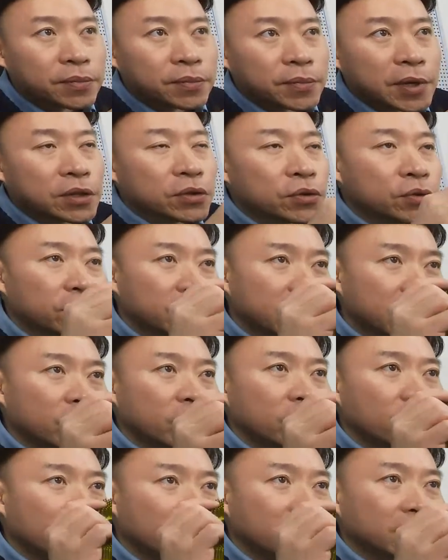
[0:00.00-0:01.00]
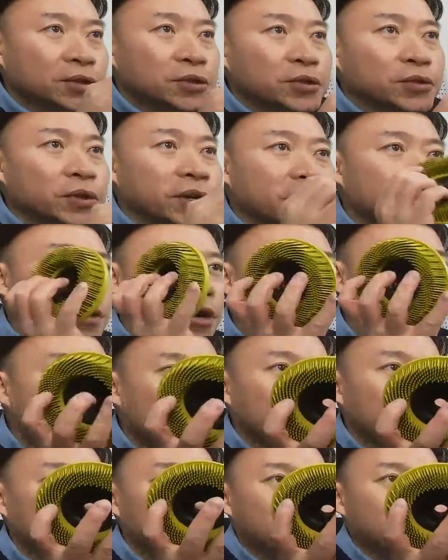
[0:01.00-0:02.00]
but you never want to it
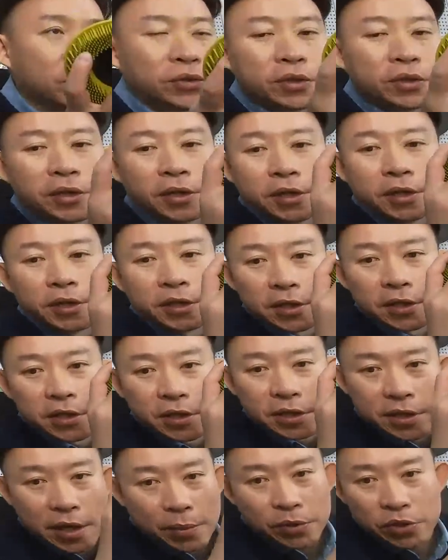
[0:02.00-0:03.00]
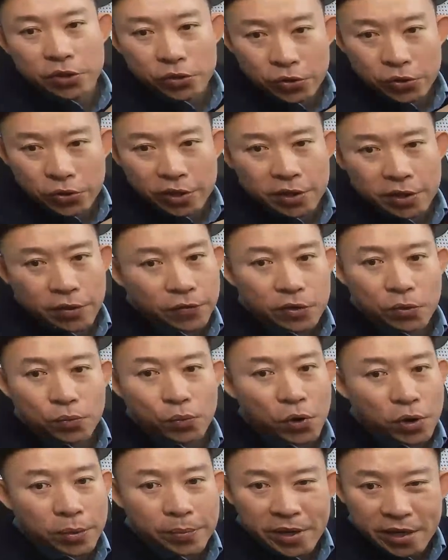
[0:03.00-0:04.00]
hurt you the substrate of the
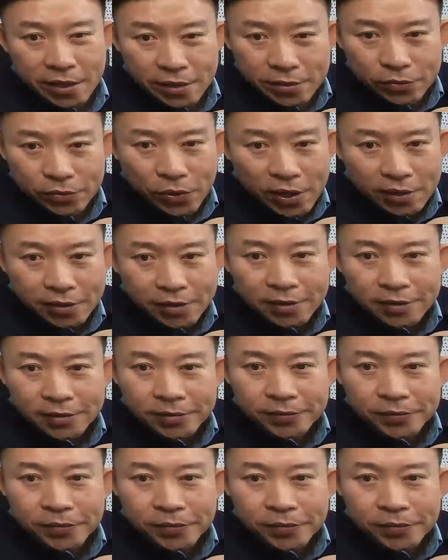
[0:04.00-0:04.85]
workpiece, right?